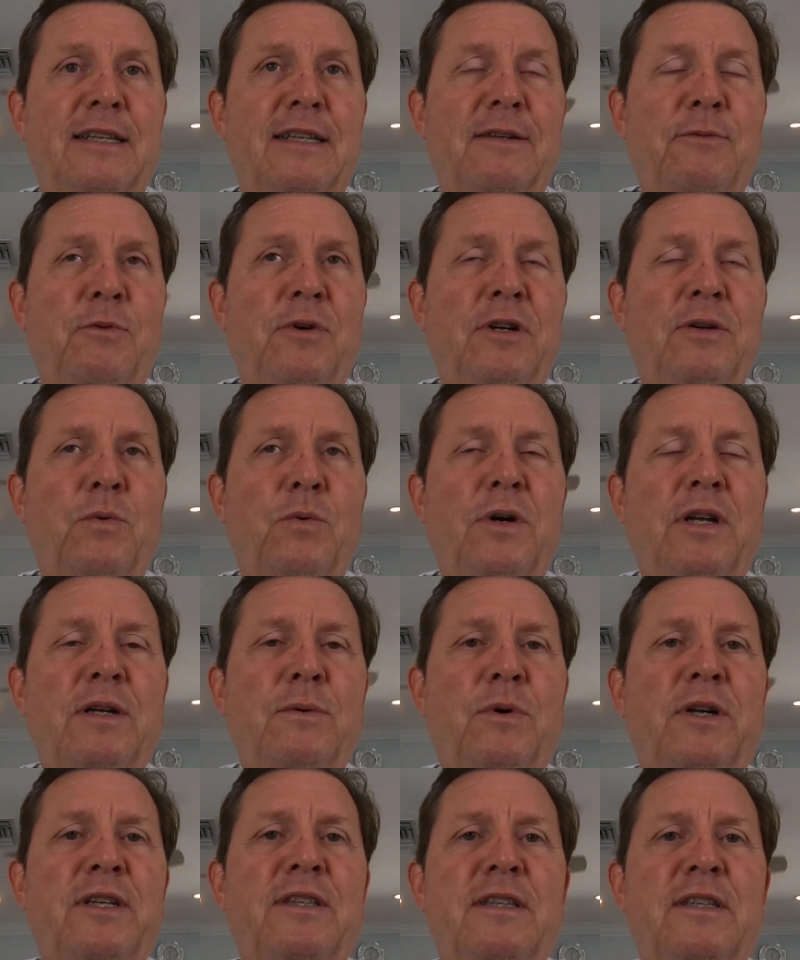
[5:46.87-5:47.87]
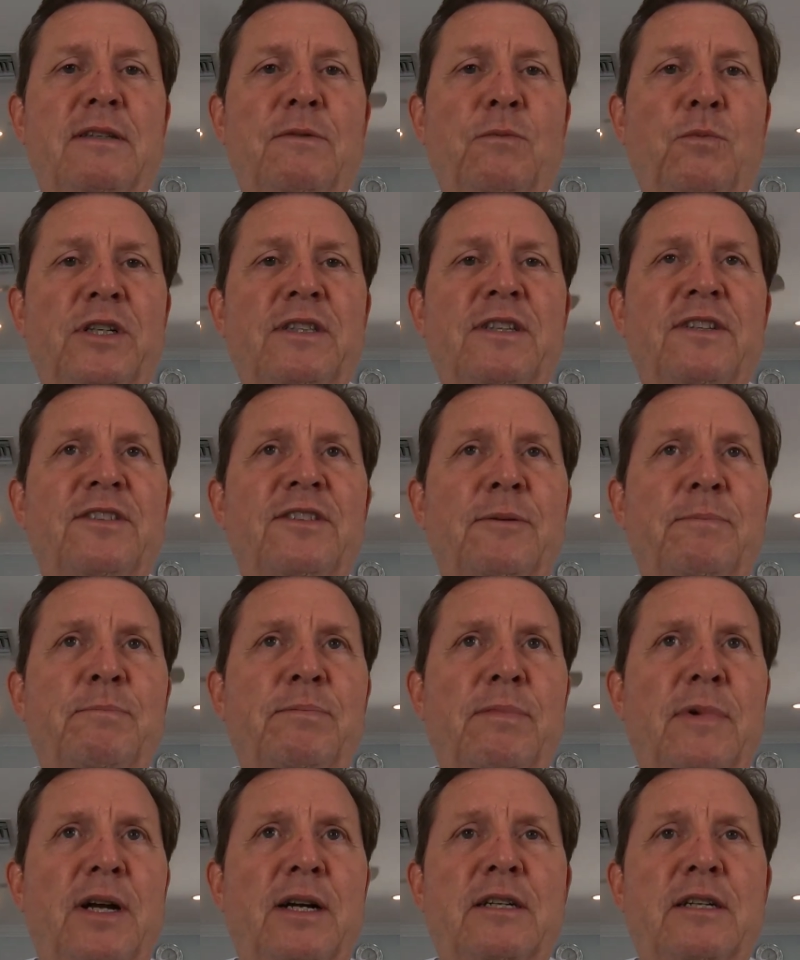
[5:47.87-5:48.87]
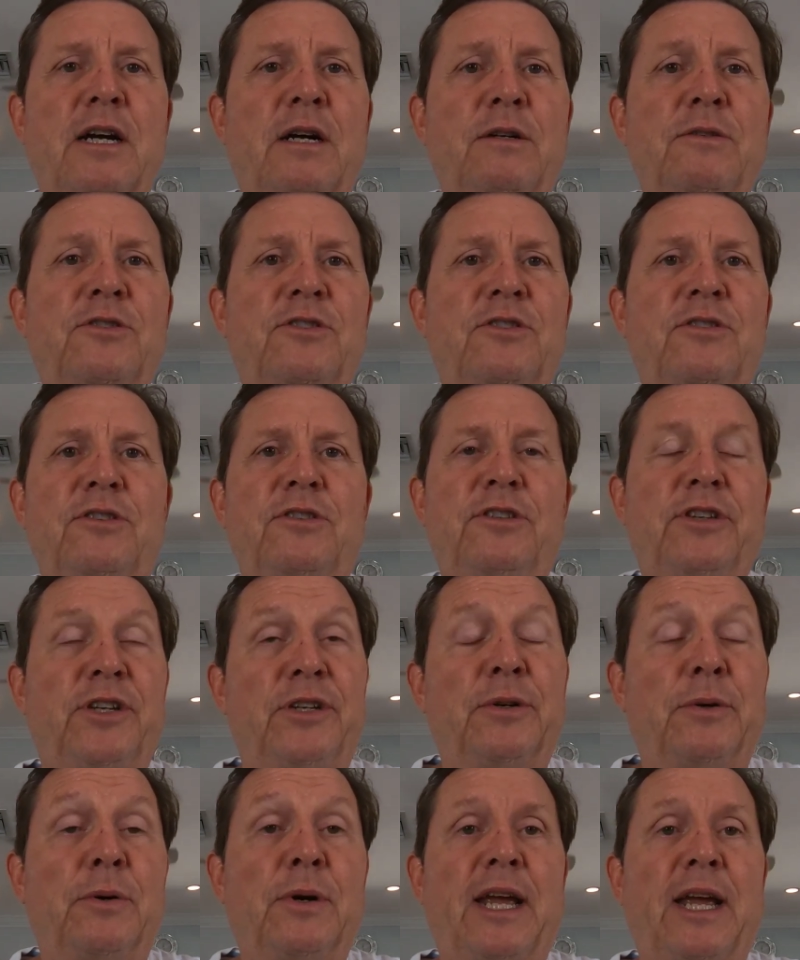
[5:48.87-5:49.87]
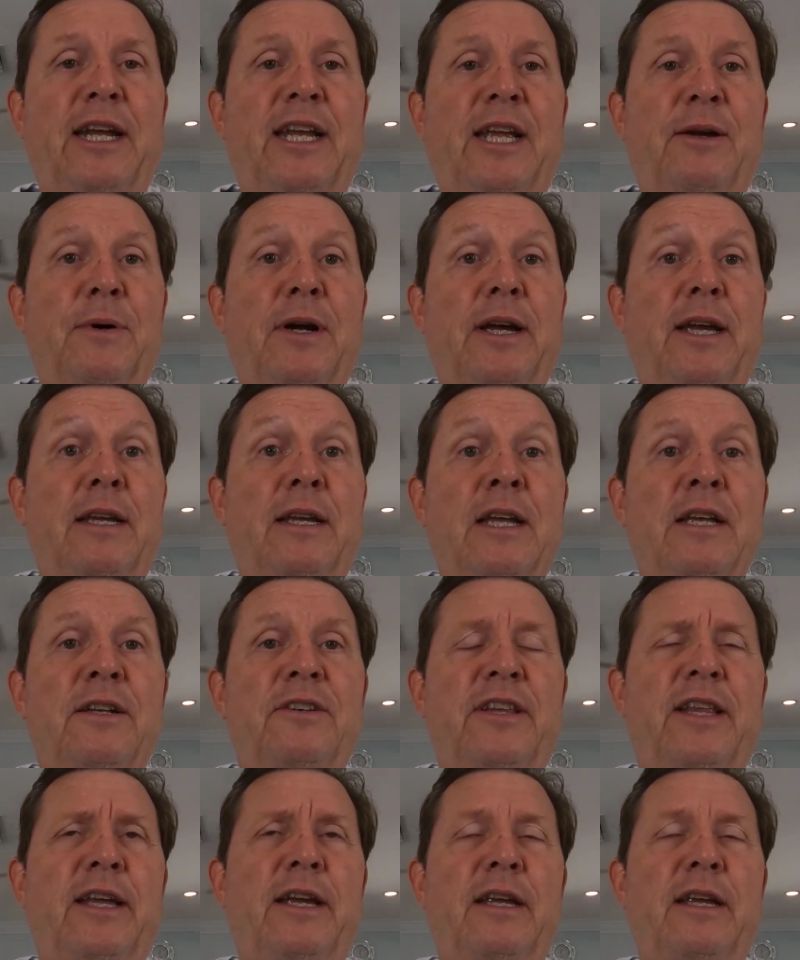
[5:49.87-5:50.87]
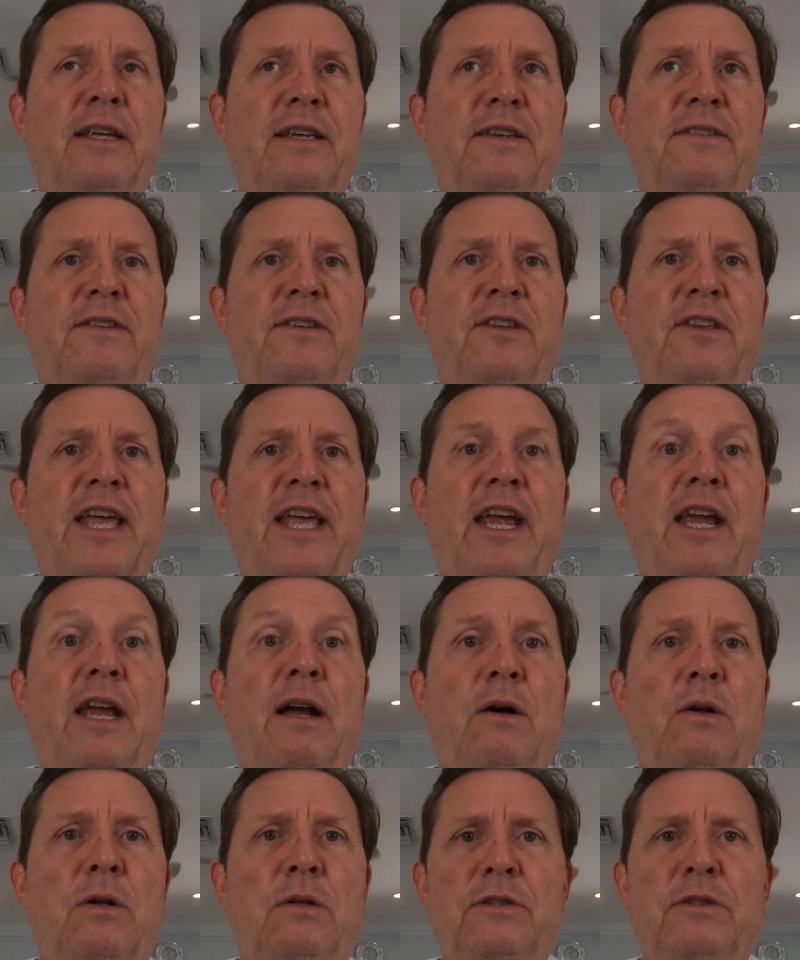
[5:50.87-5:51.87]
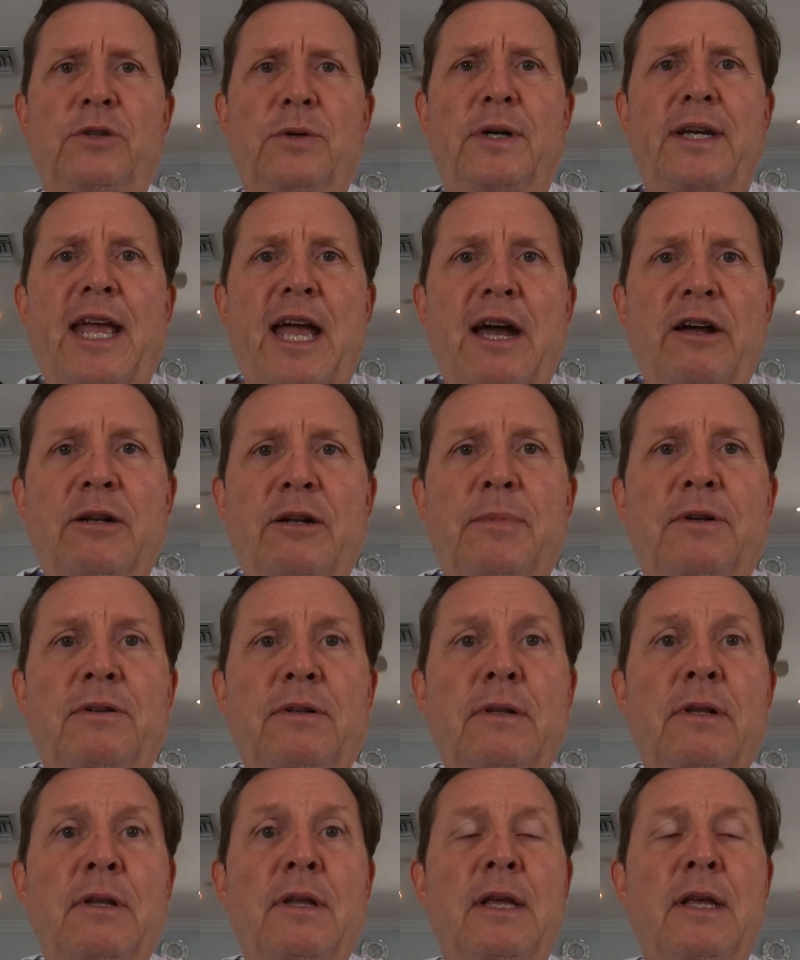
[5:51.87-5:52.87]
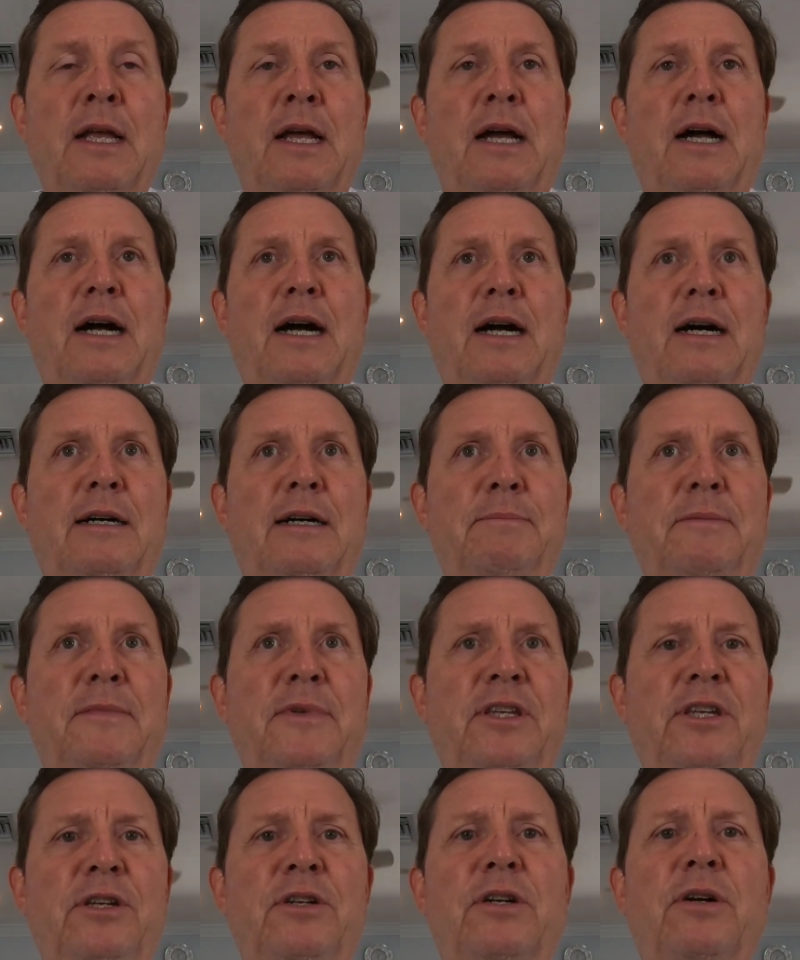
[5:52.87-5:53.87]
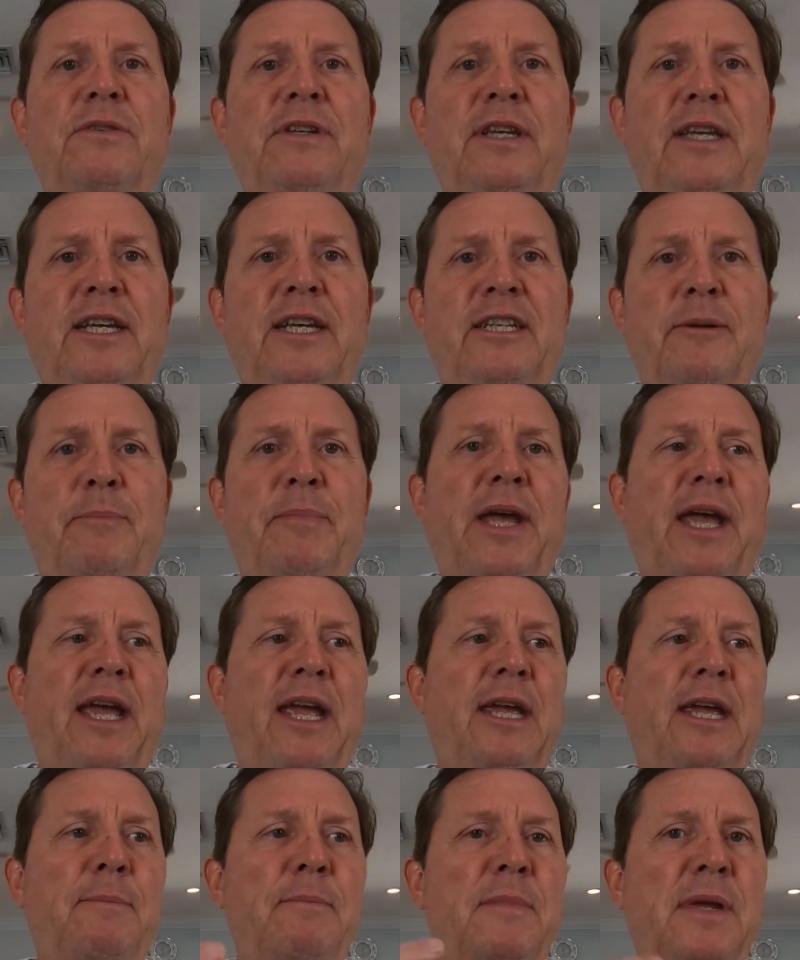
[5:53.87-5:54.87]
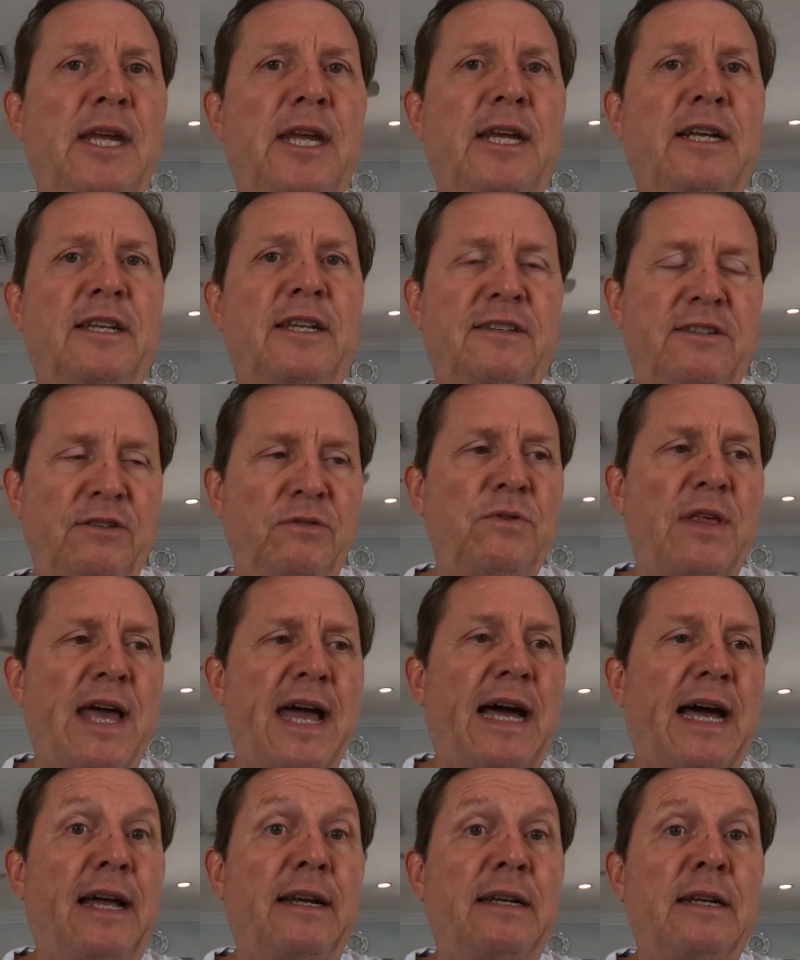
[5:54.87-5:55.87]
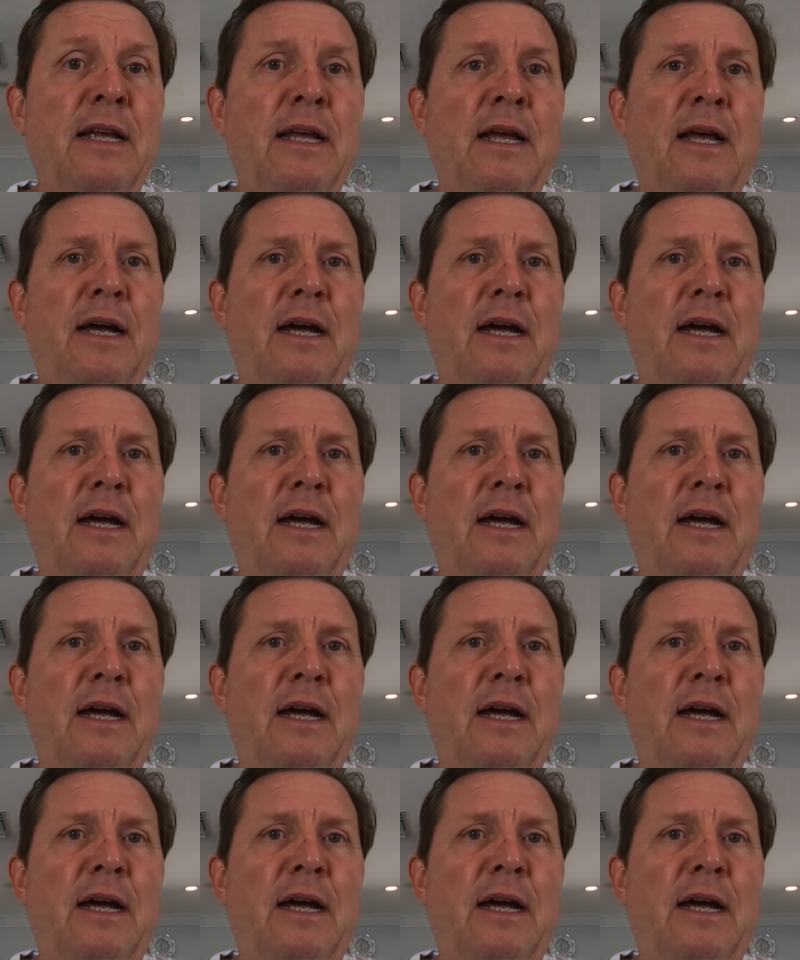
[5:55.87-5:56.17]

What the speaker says: What does a coach do anyway? Do they hold you accountable? You don't need to pay me to do that.